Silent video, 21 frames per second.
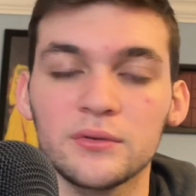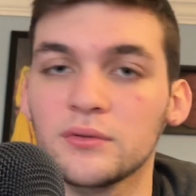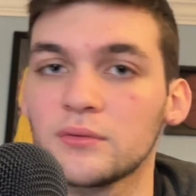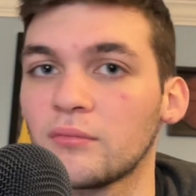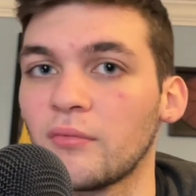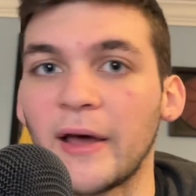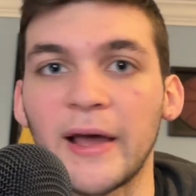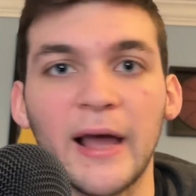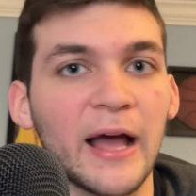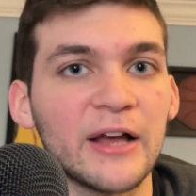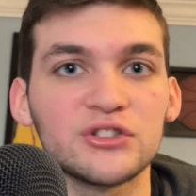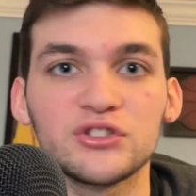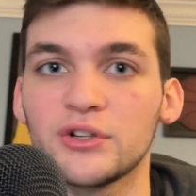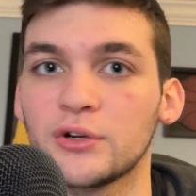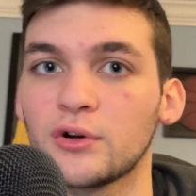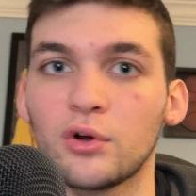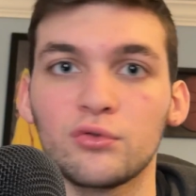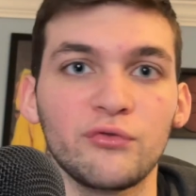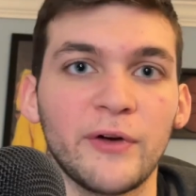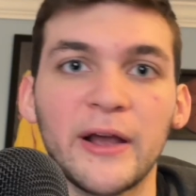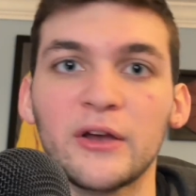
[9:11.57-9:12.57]
Like, I shit
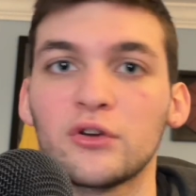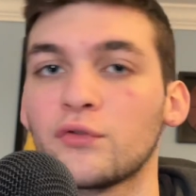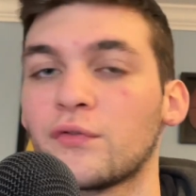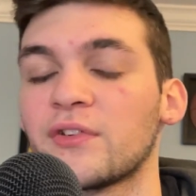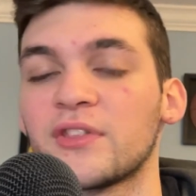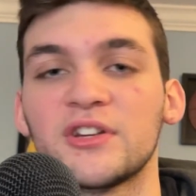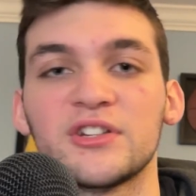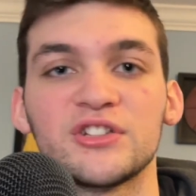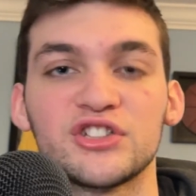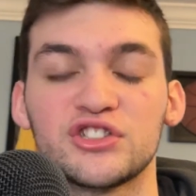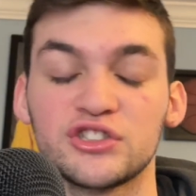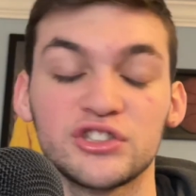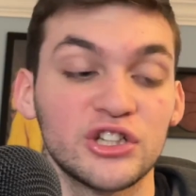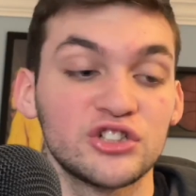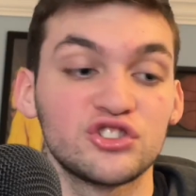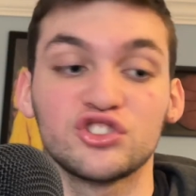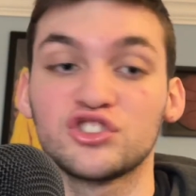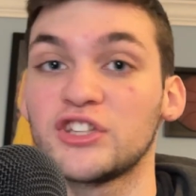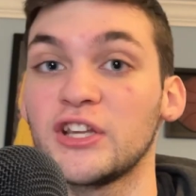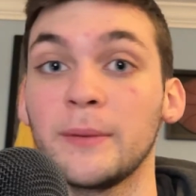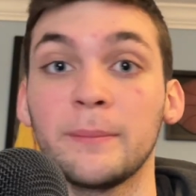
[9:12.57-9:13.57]
on Randall for the
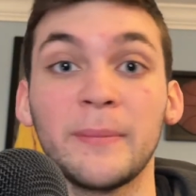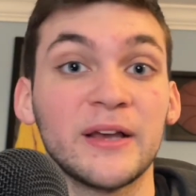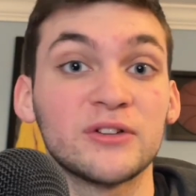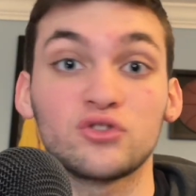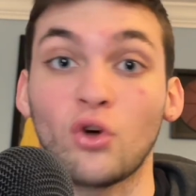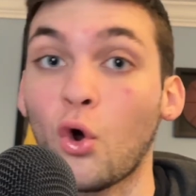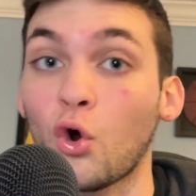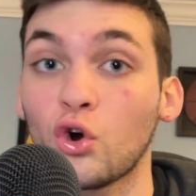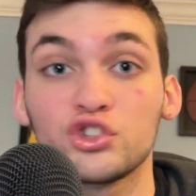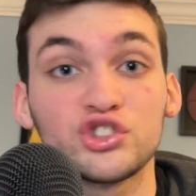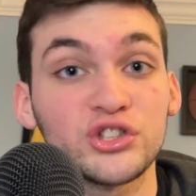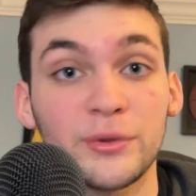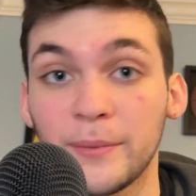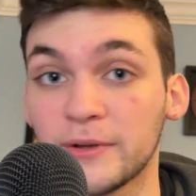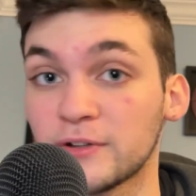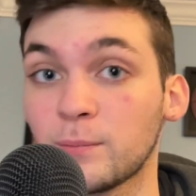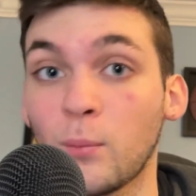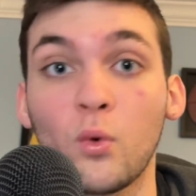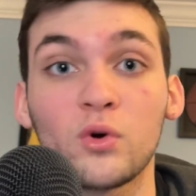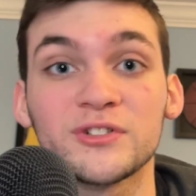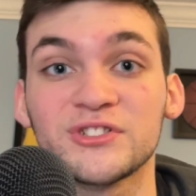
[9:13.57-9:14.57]
decisions he makes. RJ makes
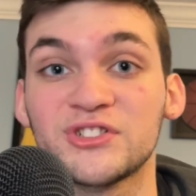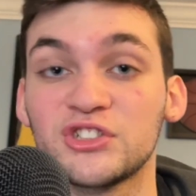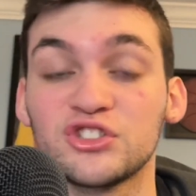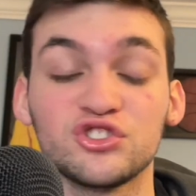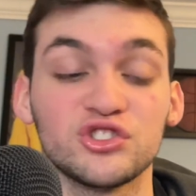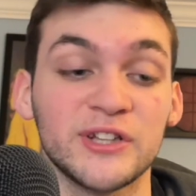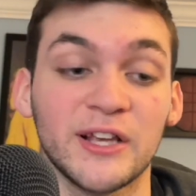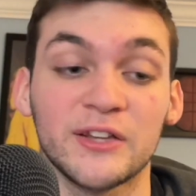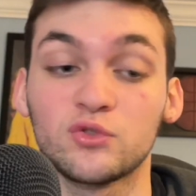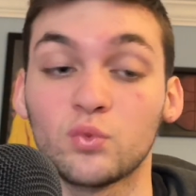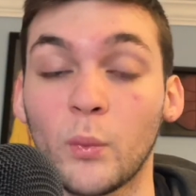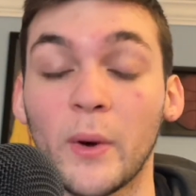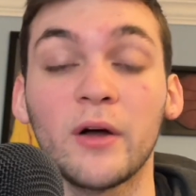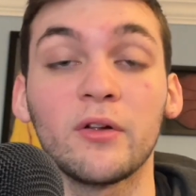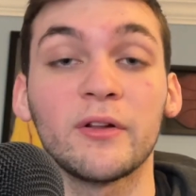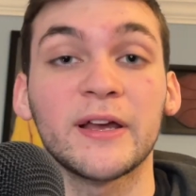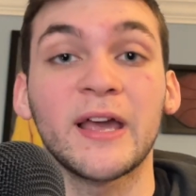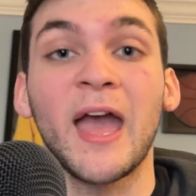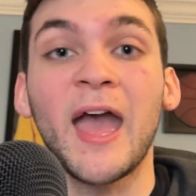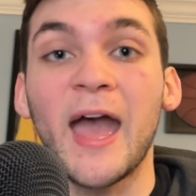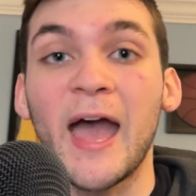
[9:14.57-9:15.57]
poor decisions as well.
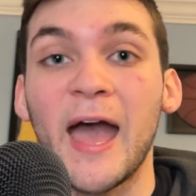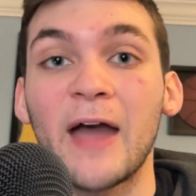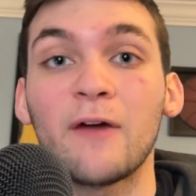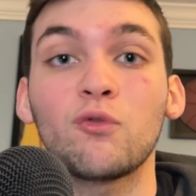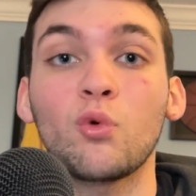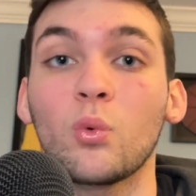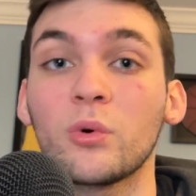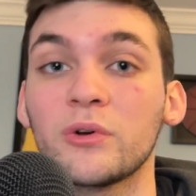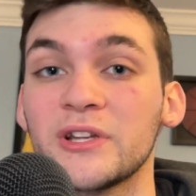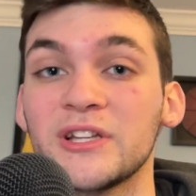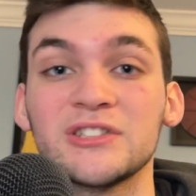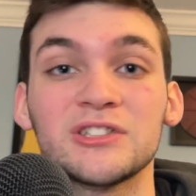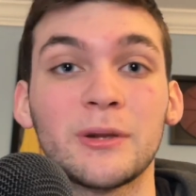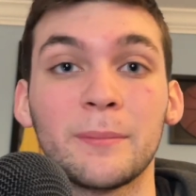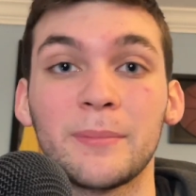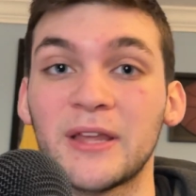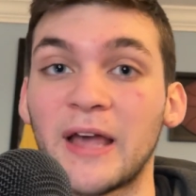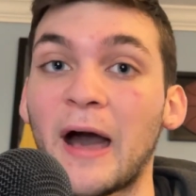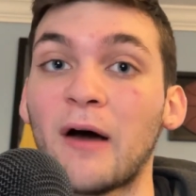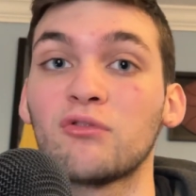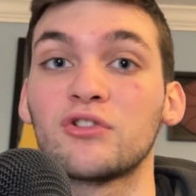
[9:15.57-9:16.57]
Like, everyone needs to
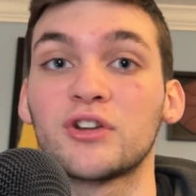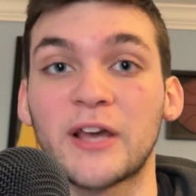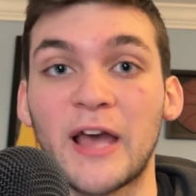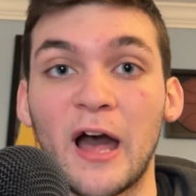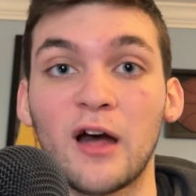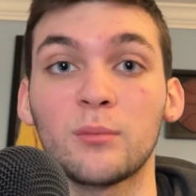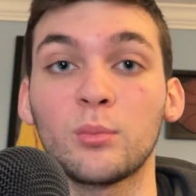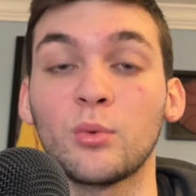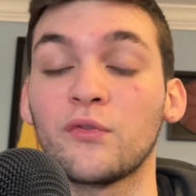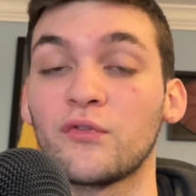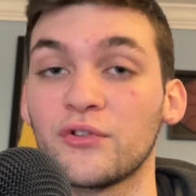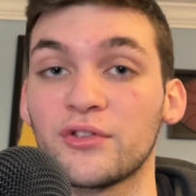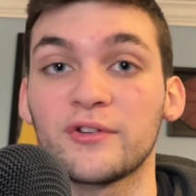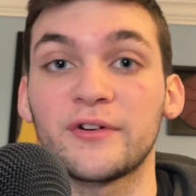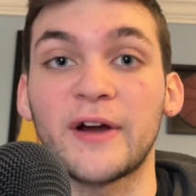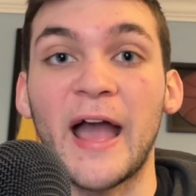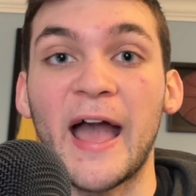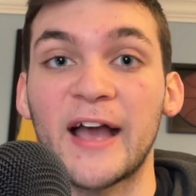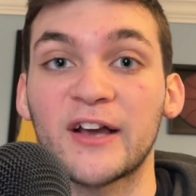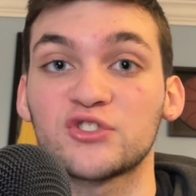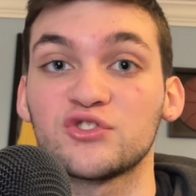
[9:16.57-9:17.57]
be held accountable for their
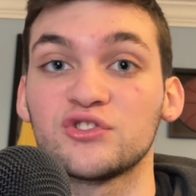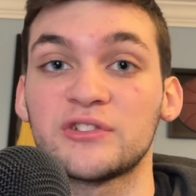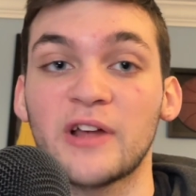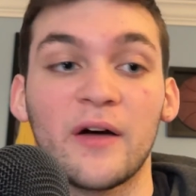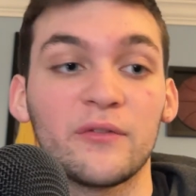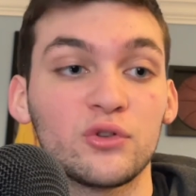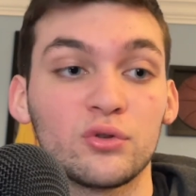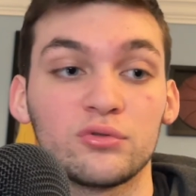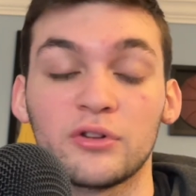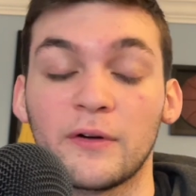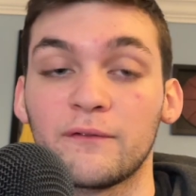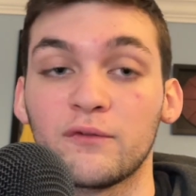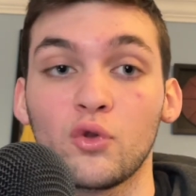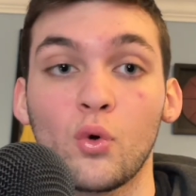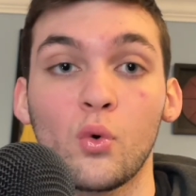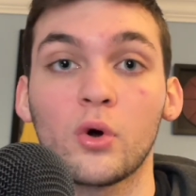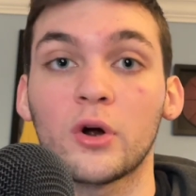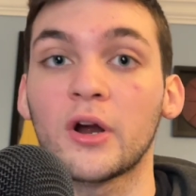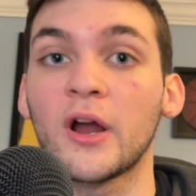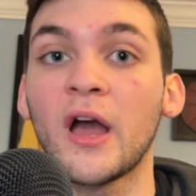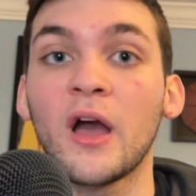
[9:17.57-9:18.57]
actions out there on the
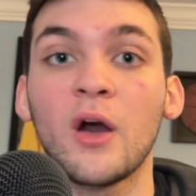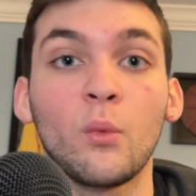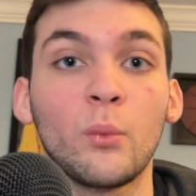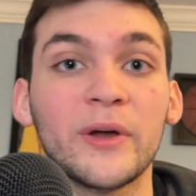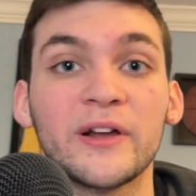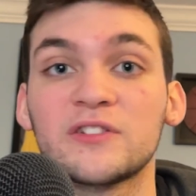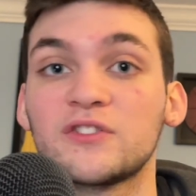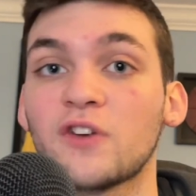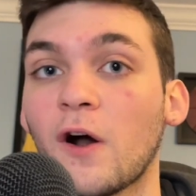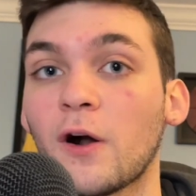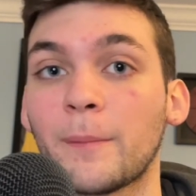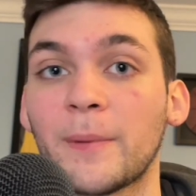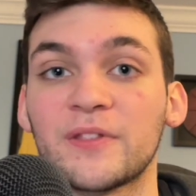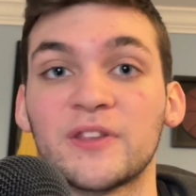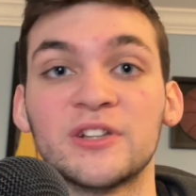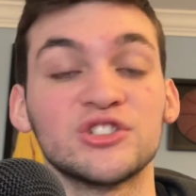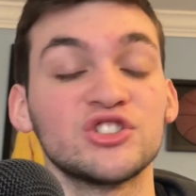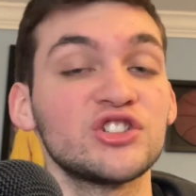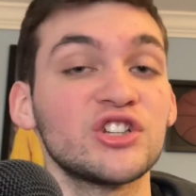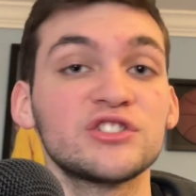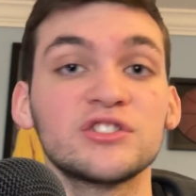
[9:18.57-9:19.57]
floor. We could talk about the
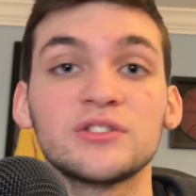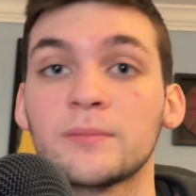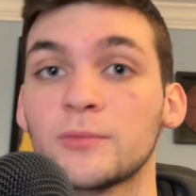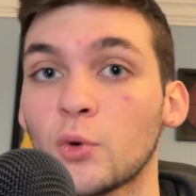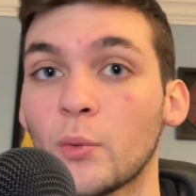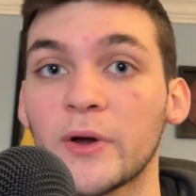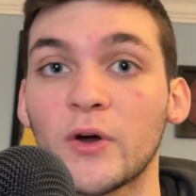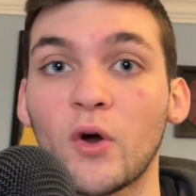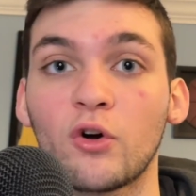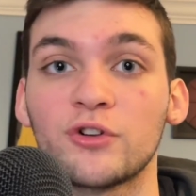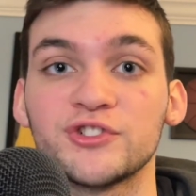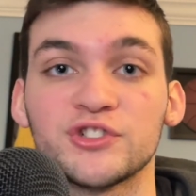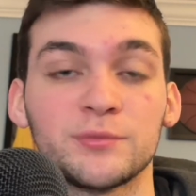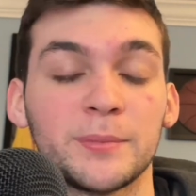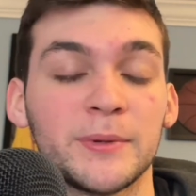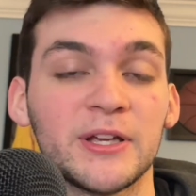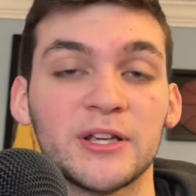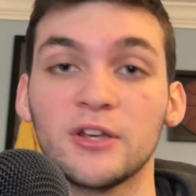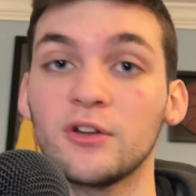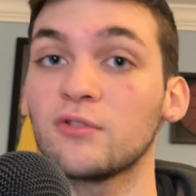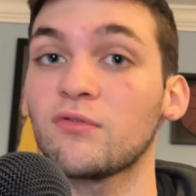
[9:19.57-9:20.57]
system, the way RJ's
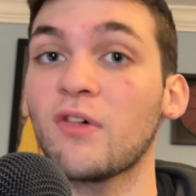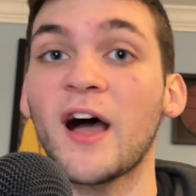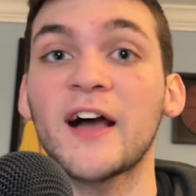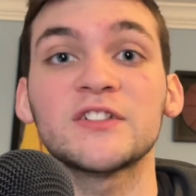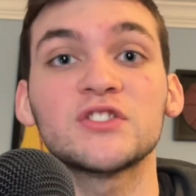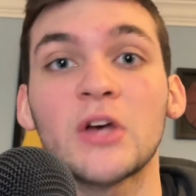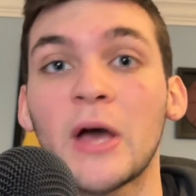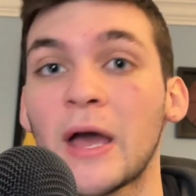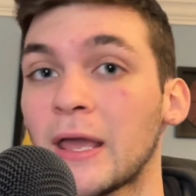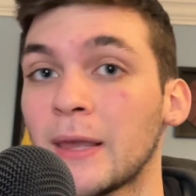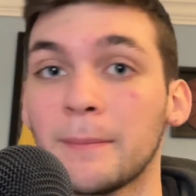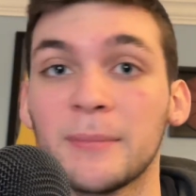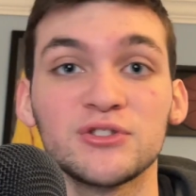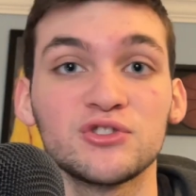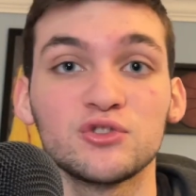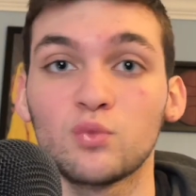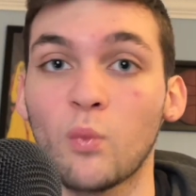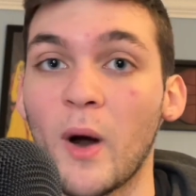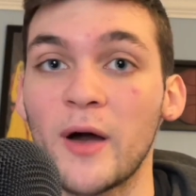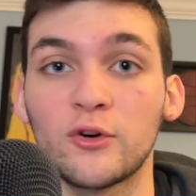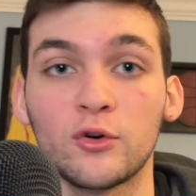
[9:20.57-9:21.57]
being utilized. He misses
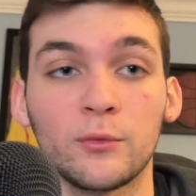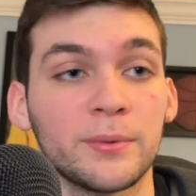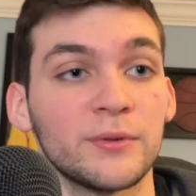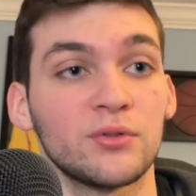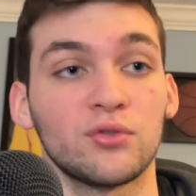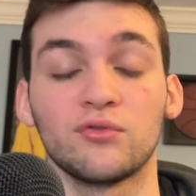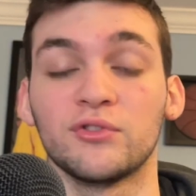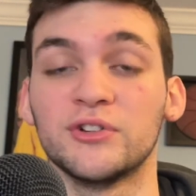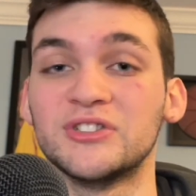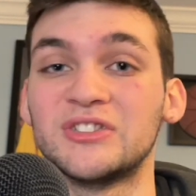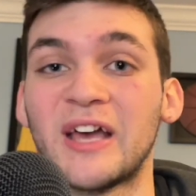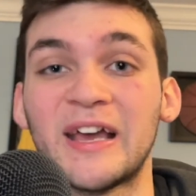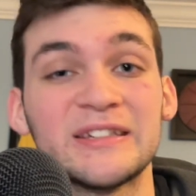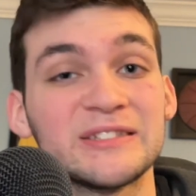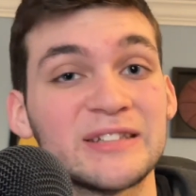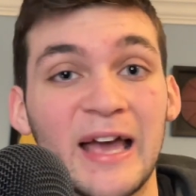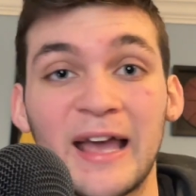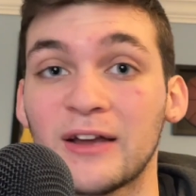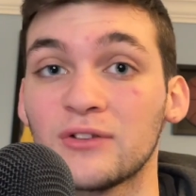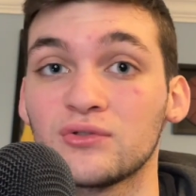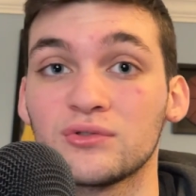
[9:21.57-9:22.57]
wide open threes. His
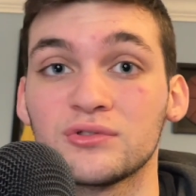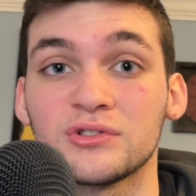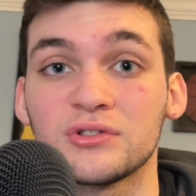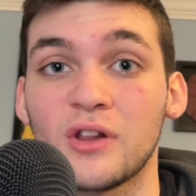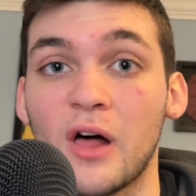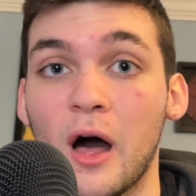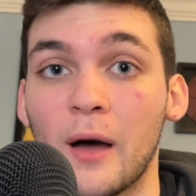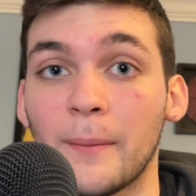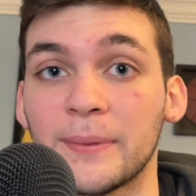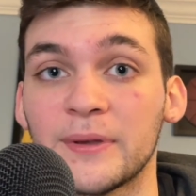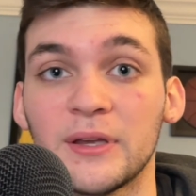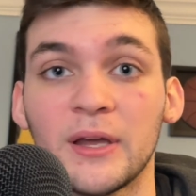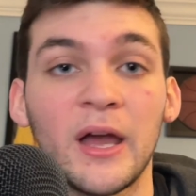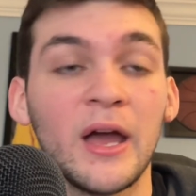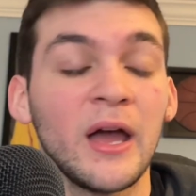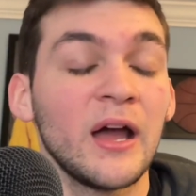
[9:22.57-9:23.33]
handle's sloppy.